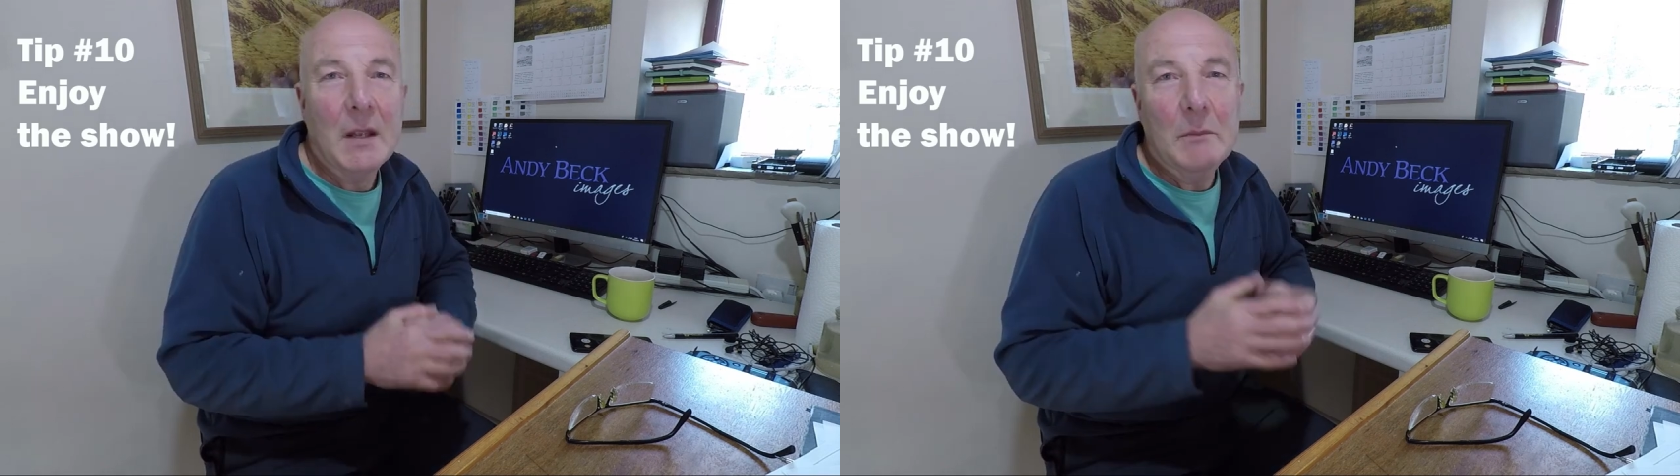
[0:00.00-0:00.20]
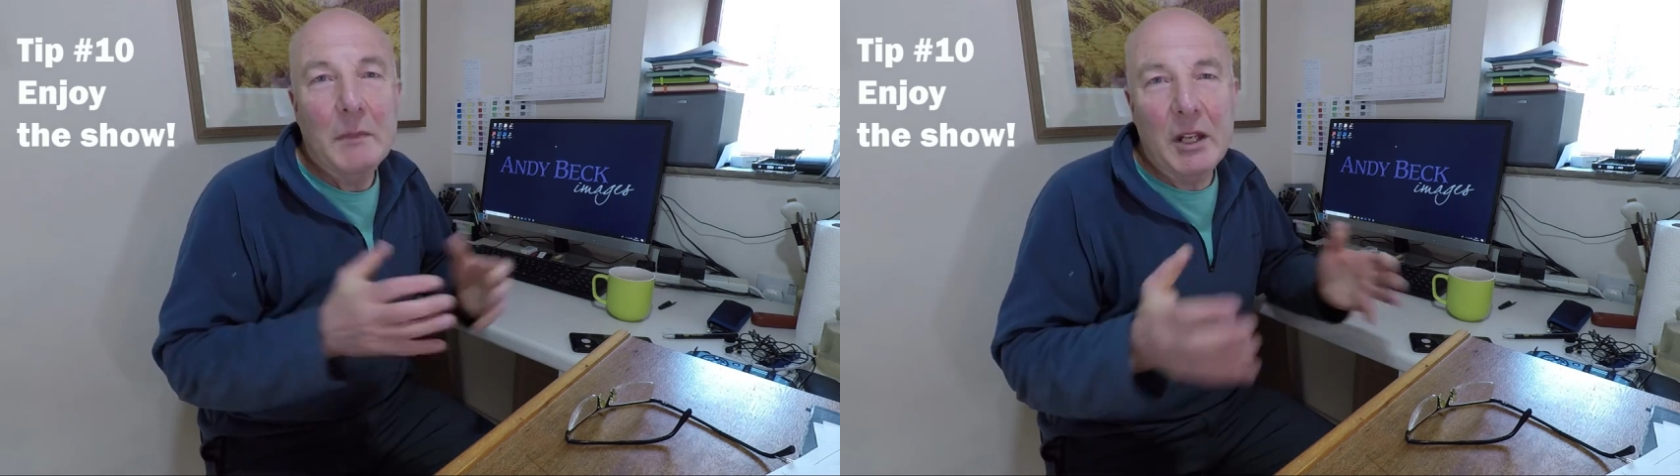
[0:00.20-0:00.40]

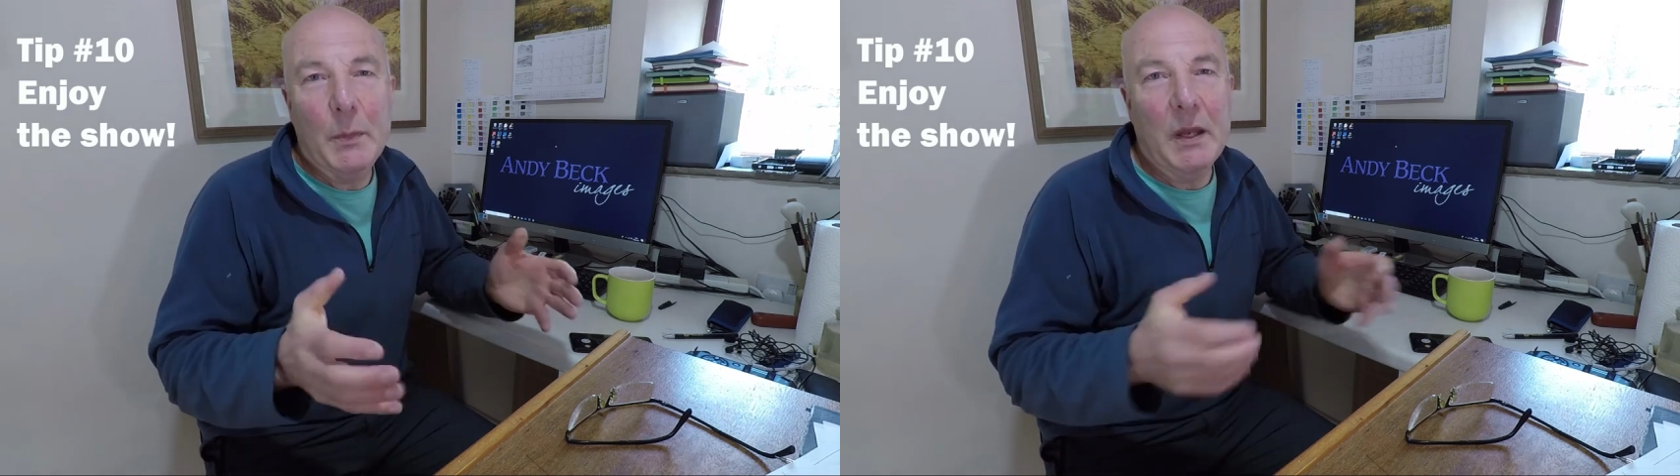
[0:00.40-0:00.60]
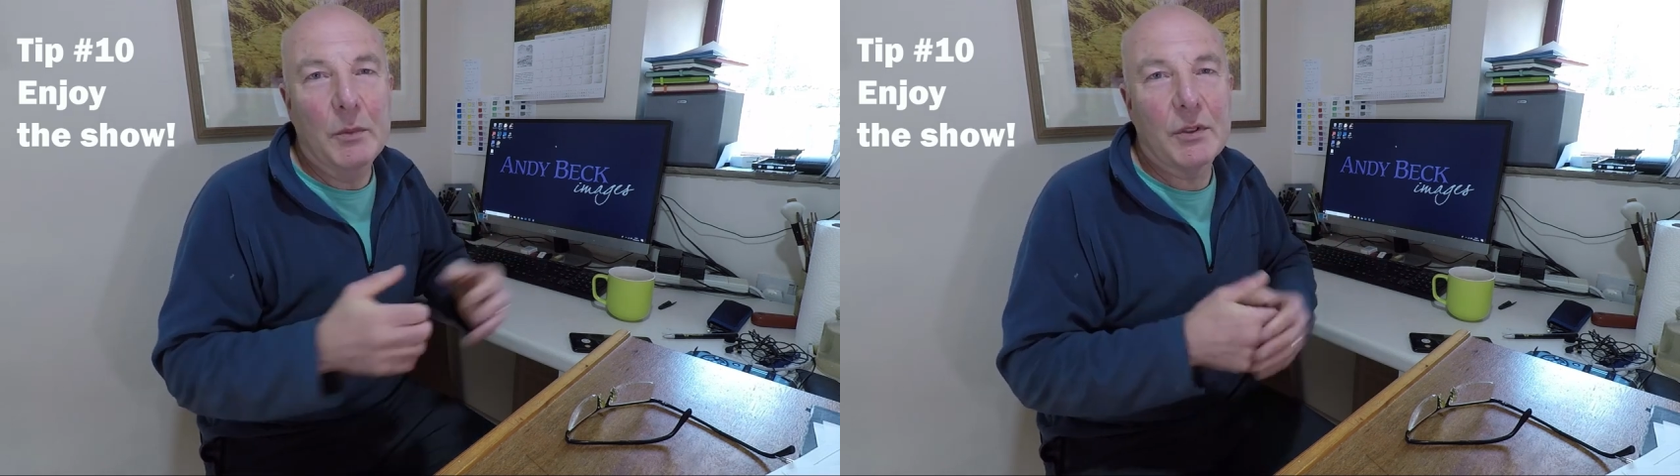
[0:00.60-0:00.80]
Many
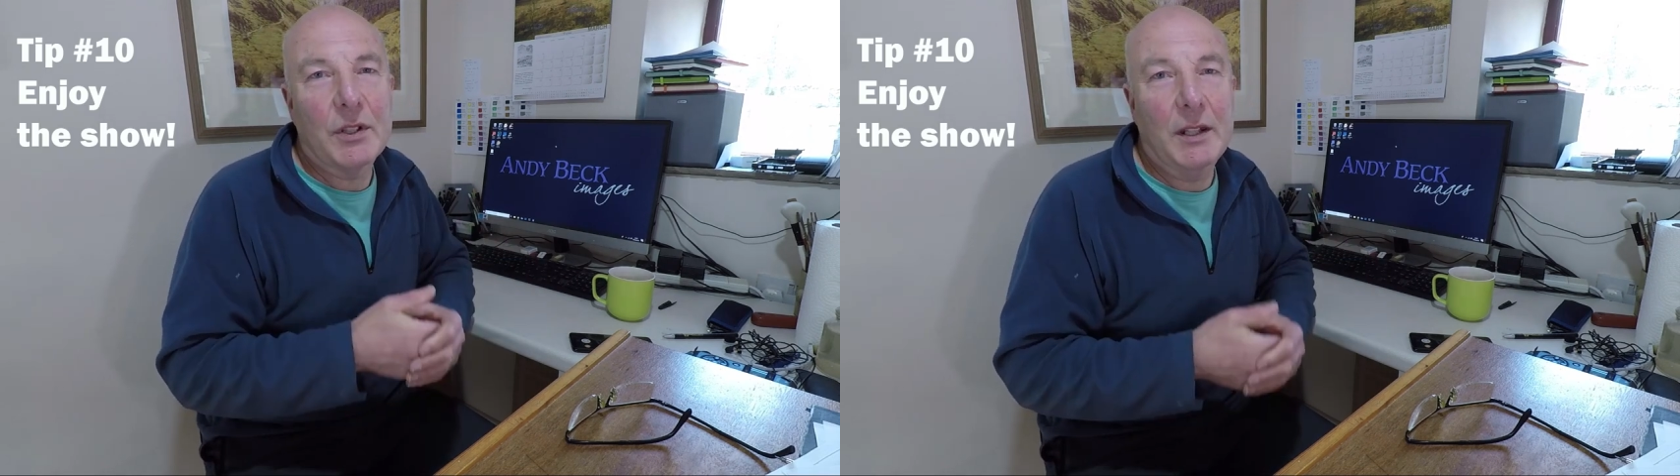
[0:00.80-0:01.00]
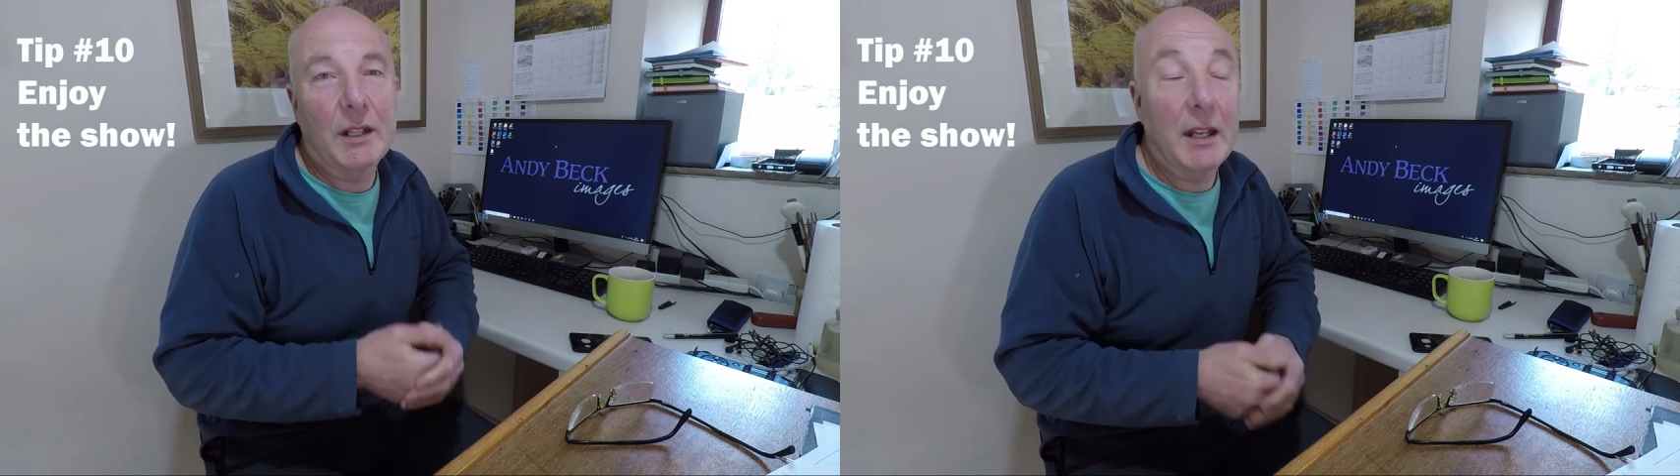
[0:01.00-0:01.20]
people
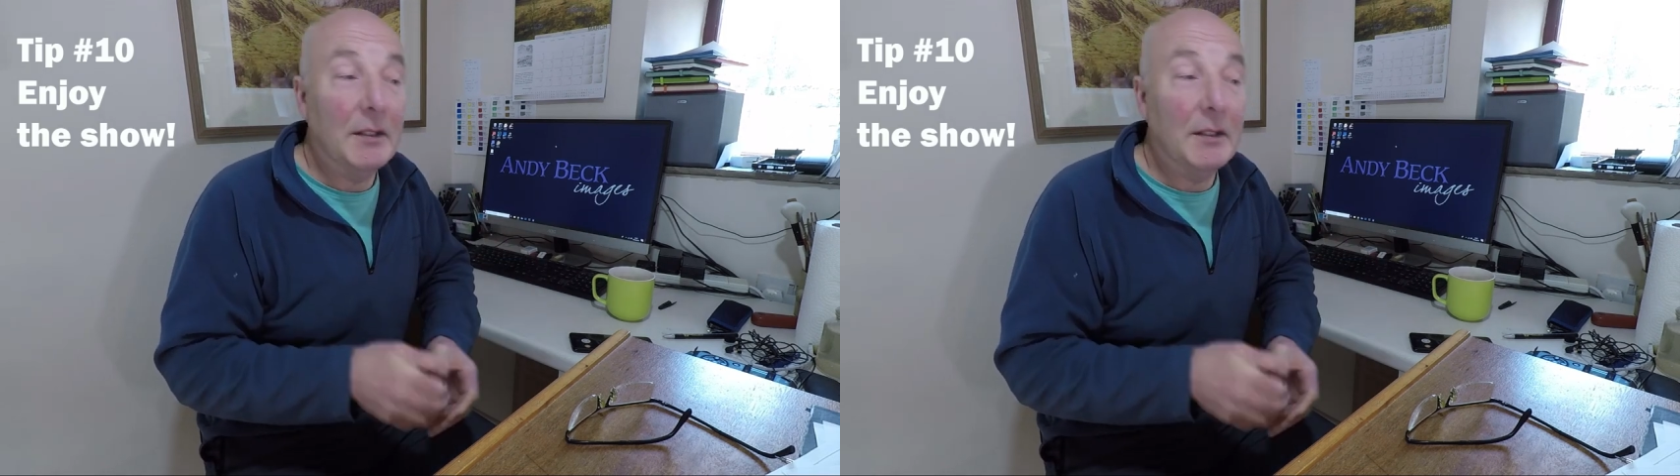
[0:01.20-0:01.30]
see there,